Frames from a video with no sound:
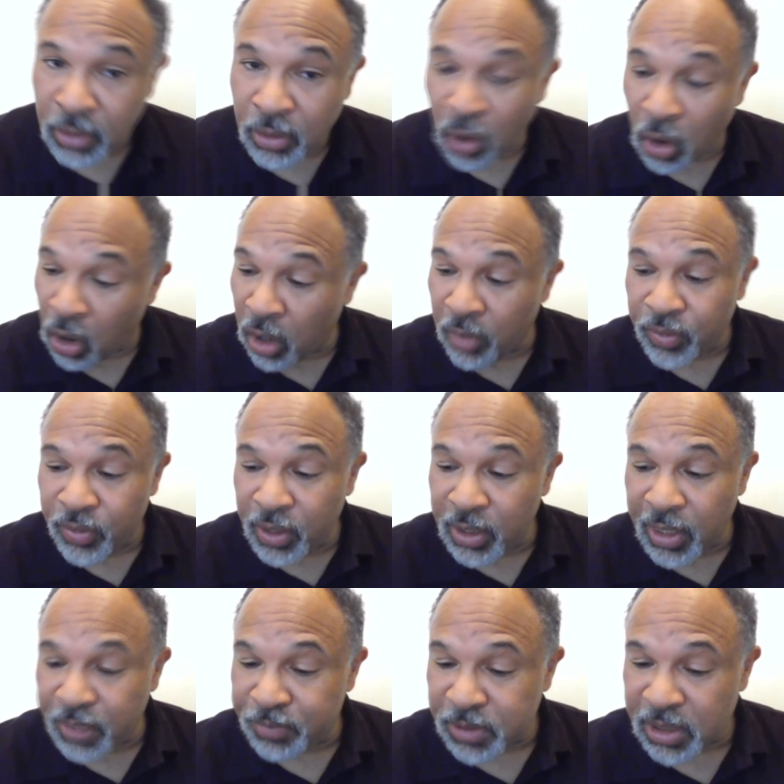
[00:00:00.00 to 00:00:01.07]

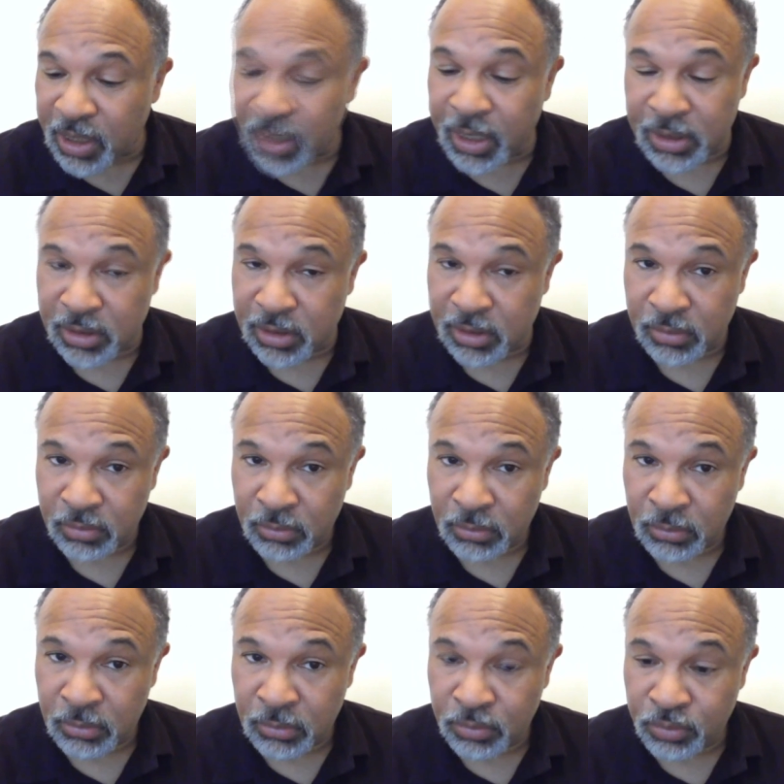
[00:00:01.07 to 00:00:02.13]
on-the-lips kiss
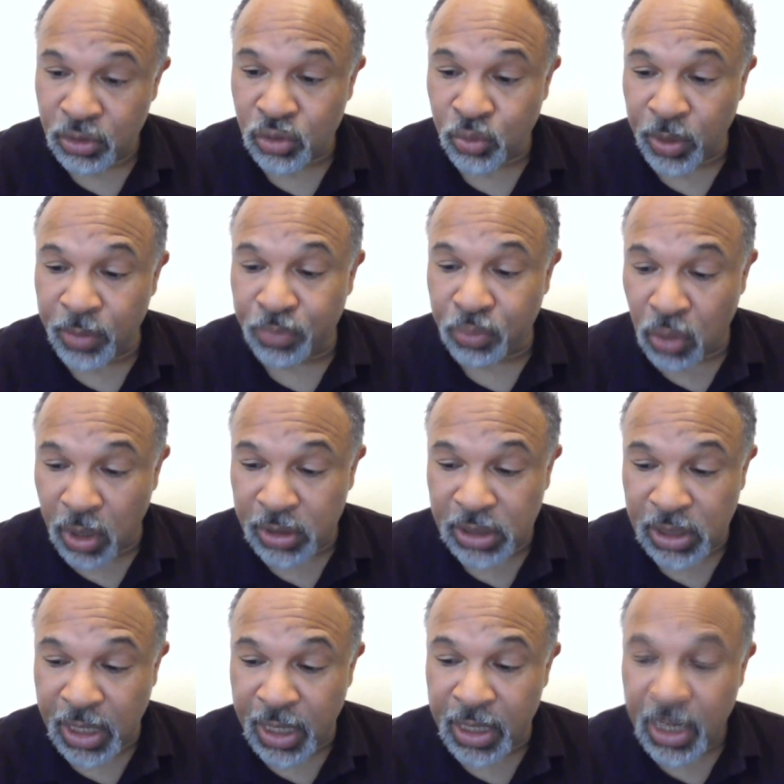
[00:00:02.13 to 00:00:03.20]
between
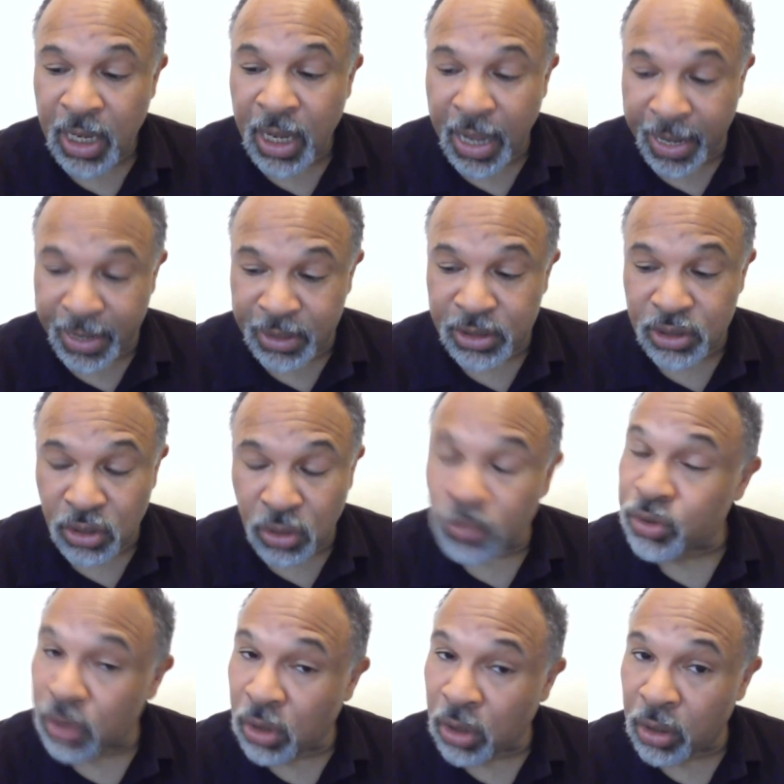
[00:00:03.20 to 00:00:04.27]
Poitier and his
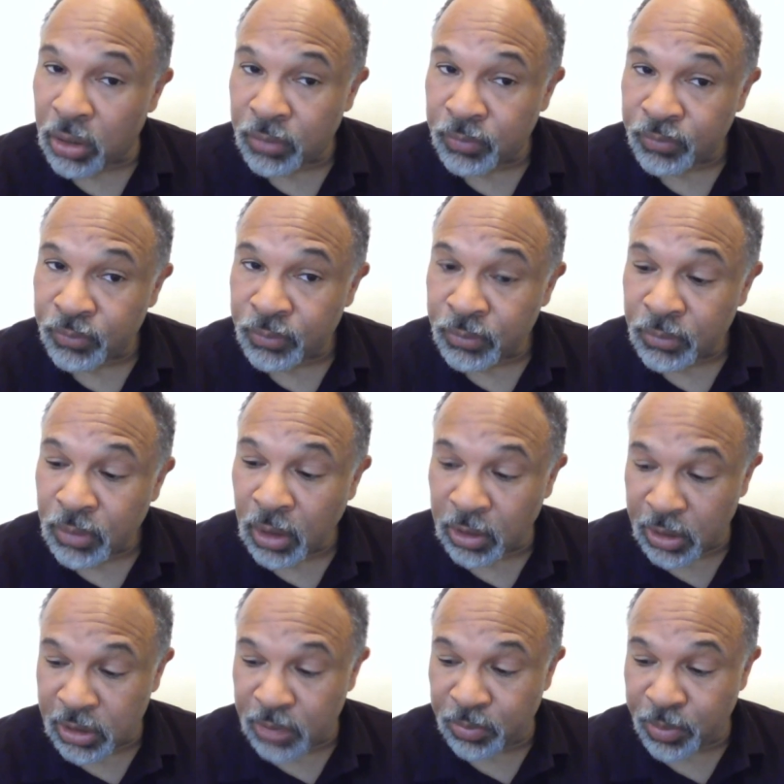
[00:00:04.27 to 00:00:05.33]
co-star,
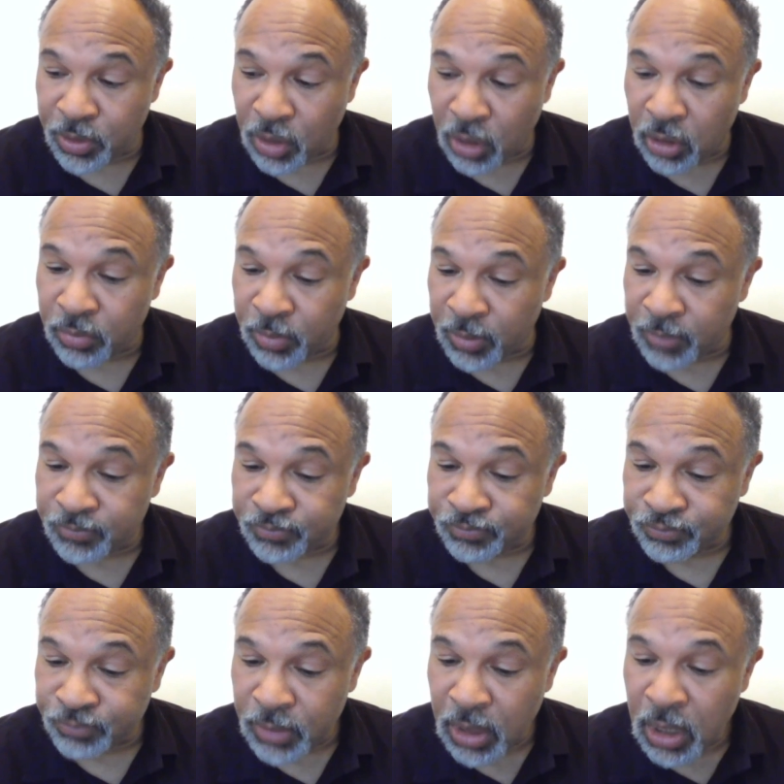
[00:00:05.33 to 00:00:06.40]
Elizabeth Hartman.
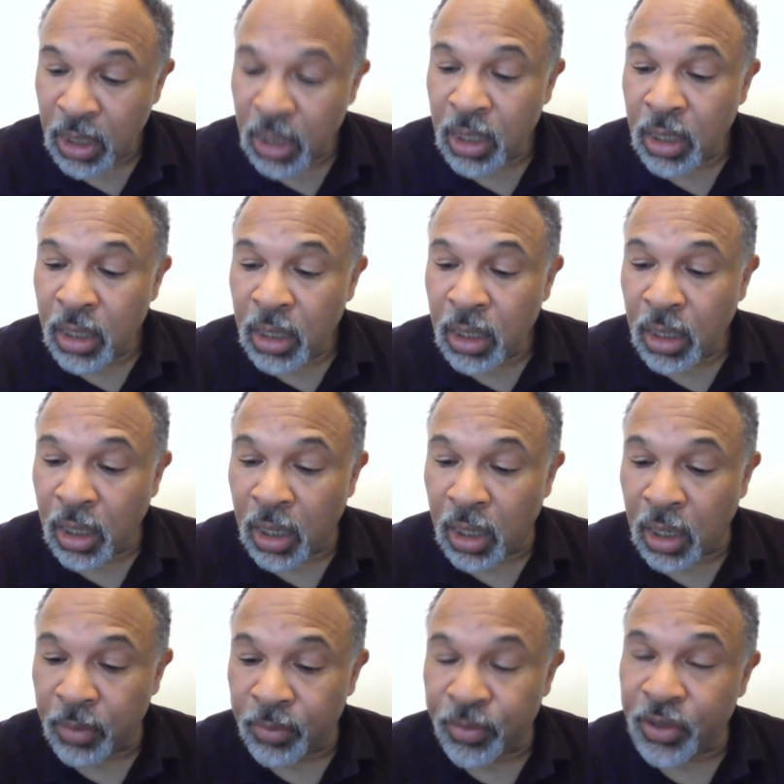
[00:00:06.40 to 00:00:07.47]

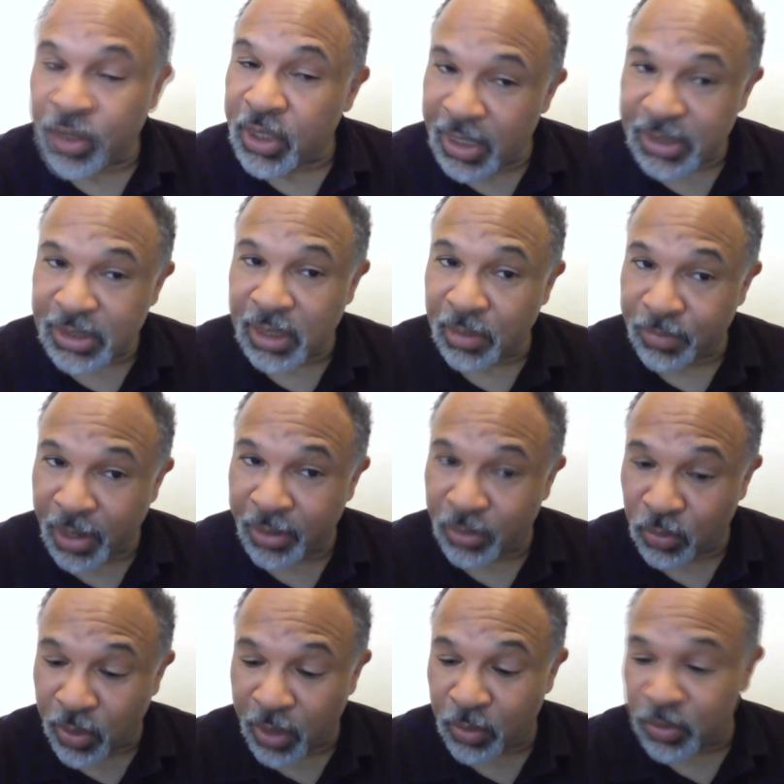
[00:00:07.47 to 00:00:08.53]
The kissing, by
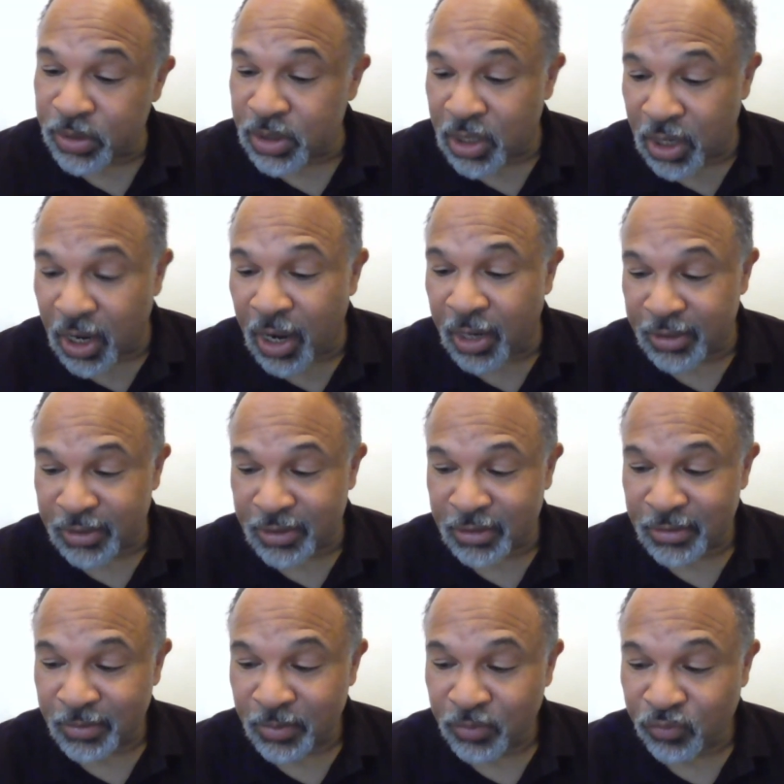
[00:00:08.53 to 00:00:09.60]
the way, was cut
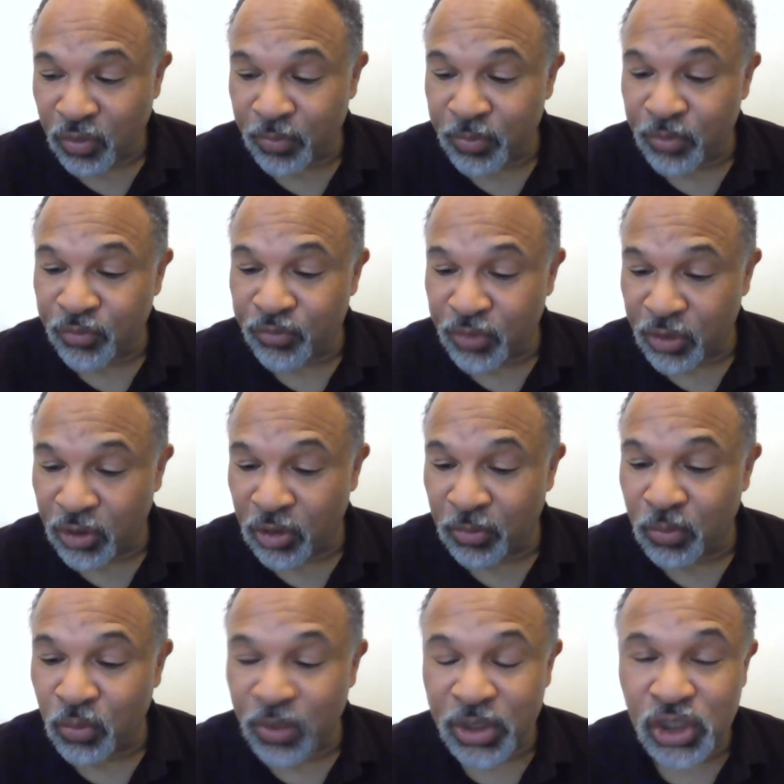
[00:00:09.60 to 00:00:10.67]
from the
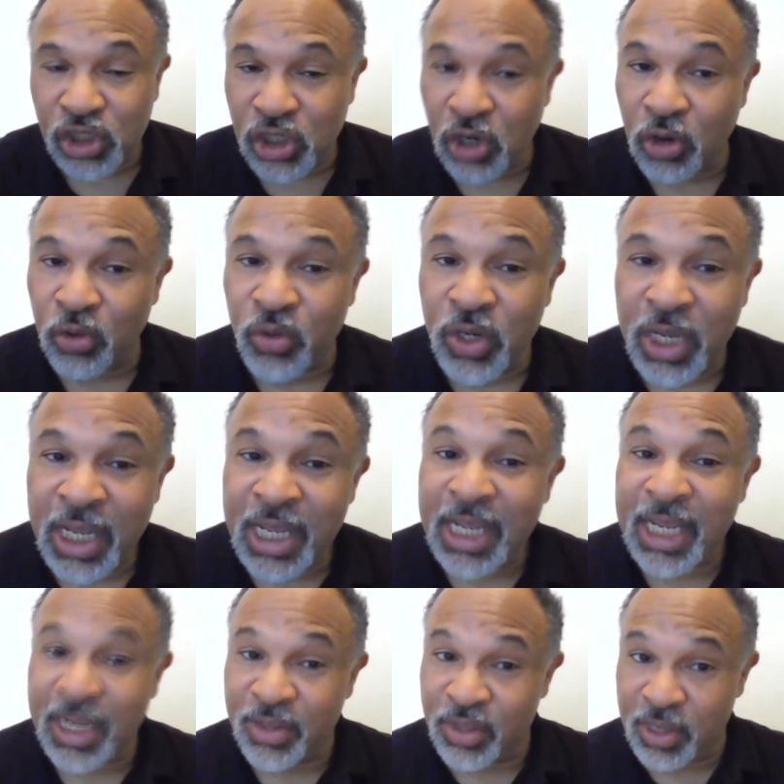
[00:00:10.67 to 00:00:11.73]
film when shown
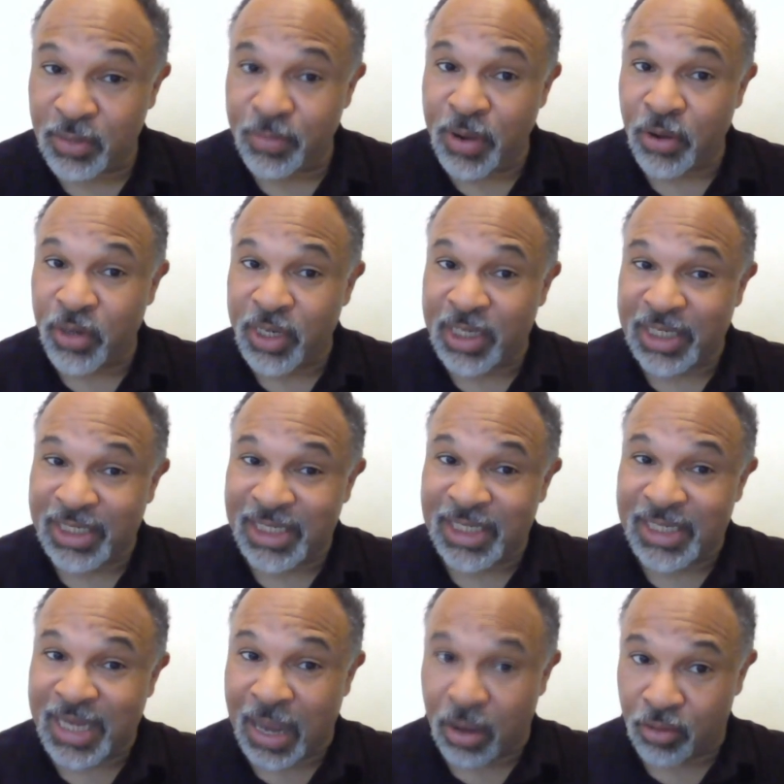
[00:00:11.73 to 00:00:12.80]
in the American
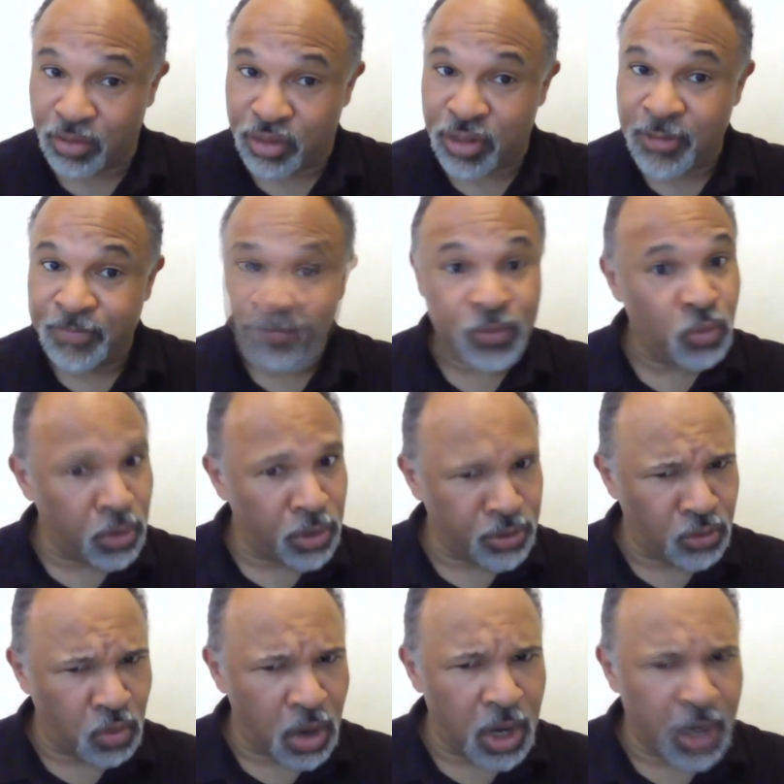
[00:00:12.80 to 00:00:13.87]
South.
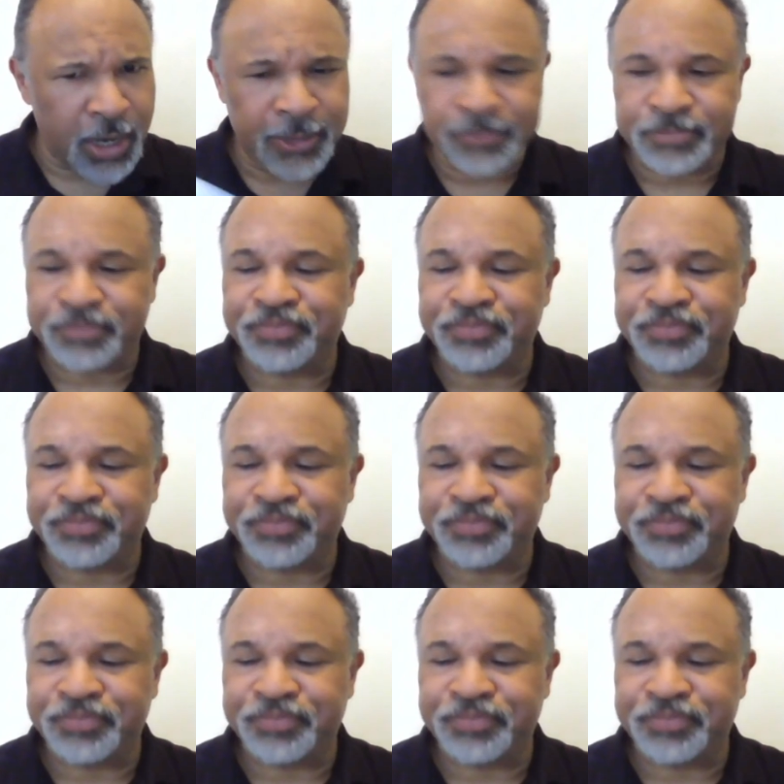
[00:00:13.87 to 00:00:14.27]
Wonder why?